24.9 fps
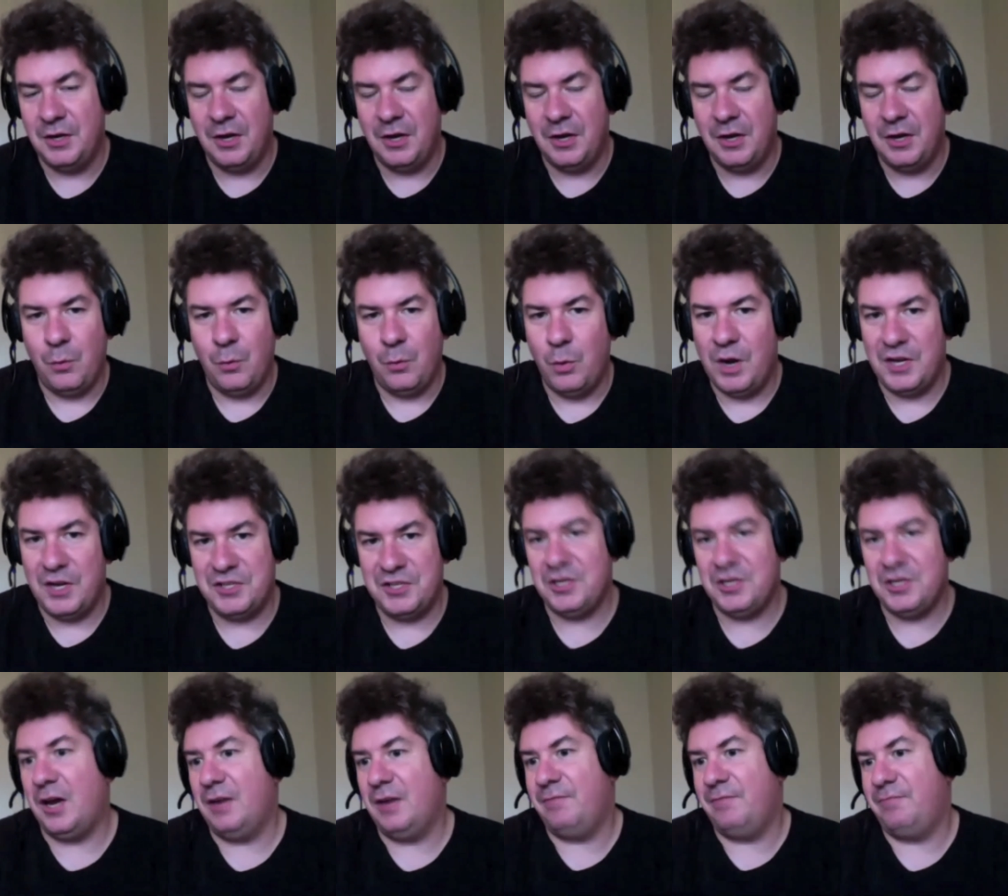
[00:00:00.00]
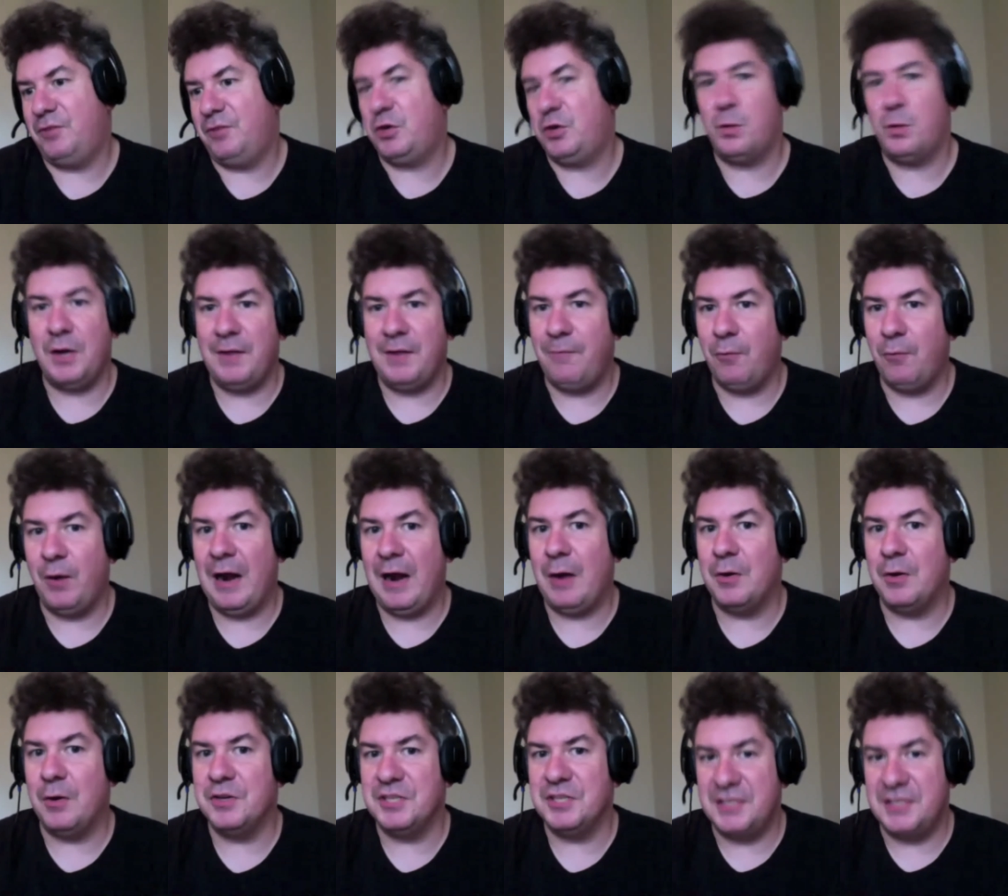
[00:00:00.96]
when it's on 24
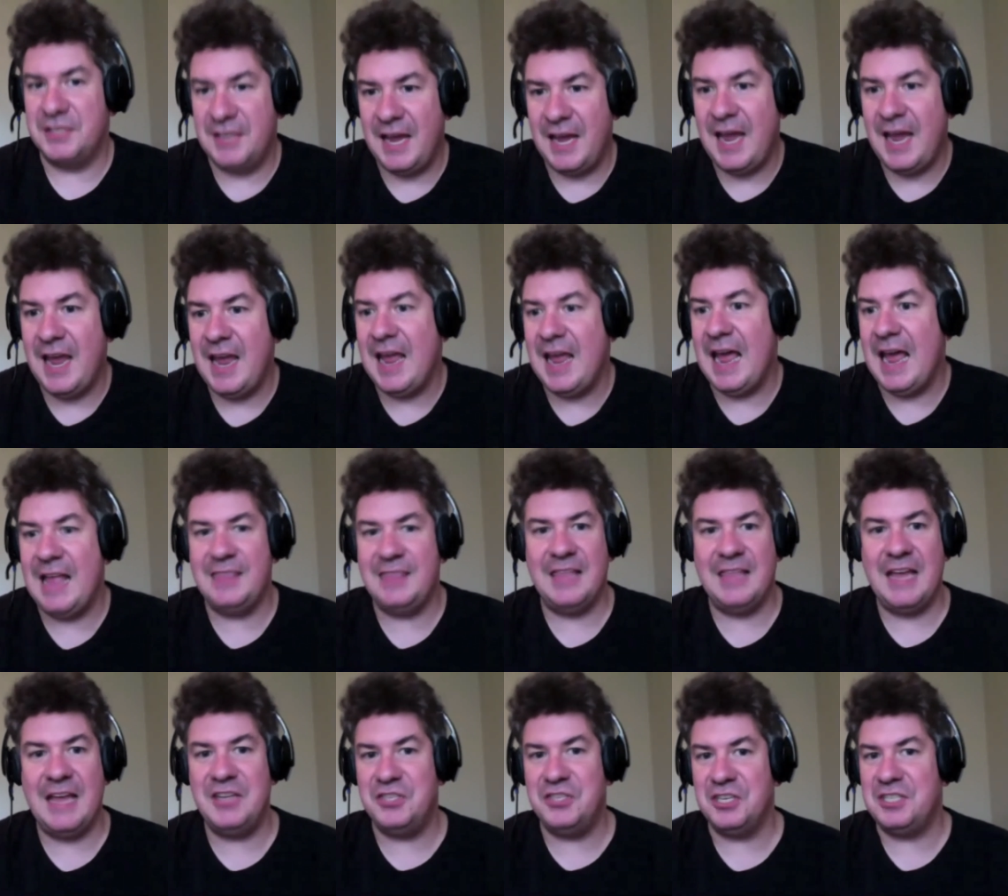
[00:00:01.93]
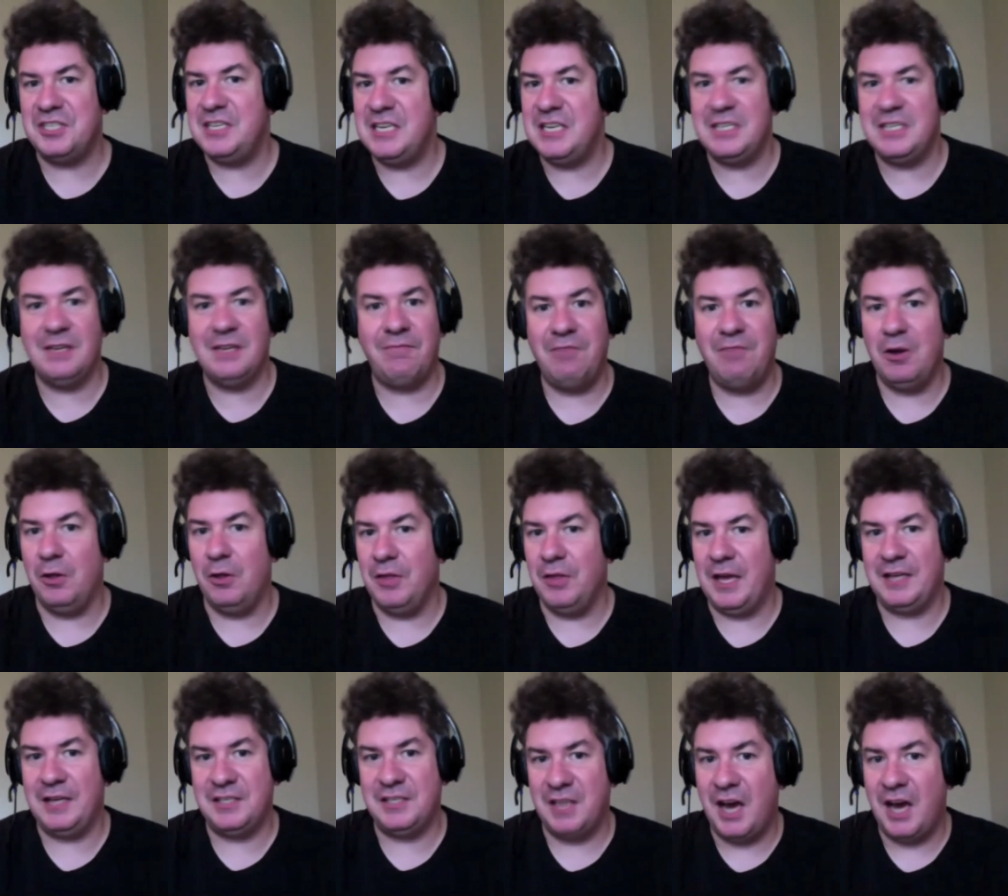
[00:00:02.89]
hours a day and they just need to fill
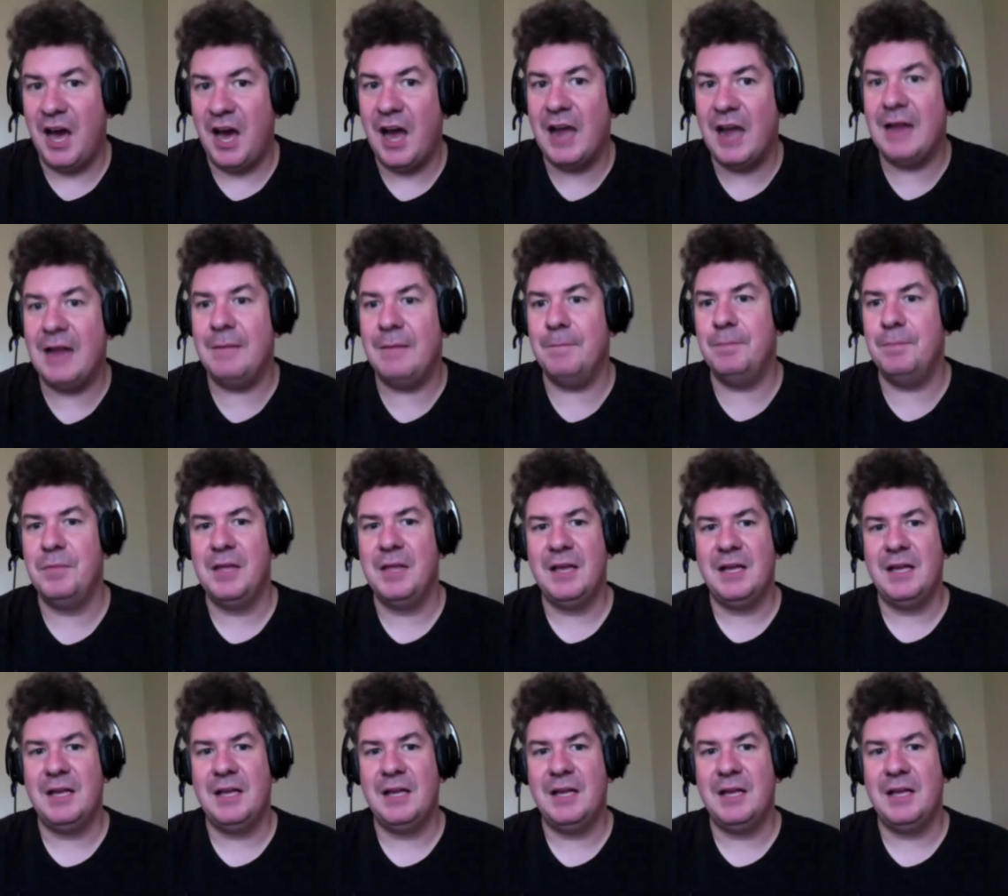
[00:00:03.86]
that time